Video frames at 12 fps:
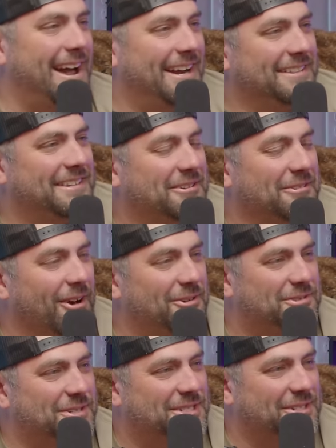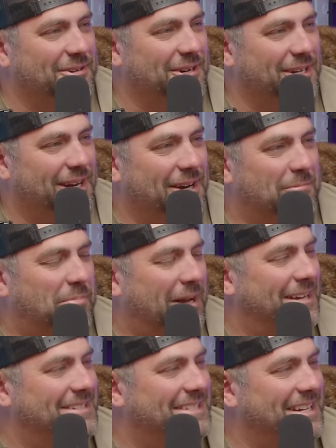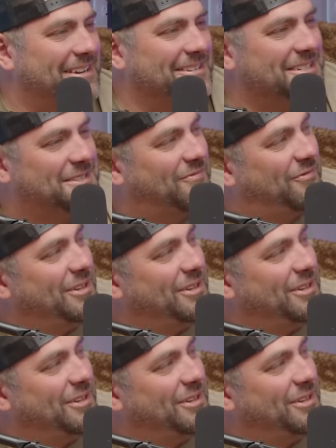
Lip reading: line at the grocery store. You got your pants down just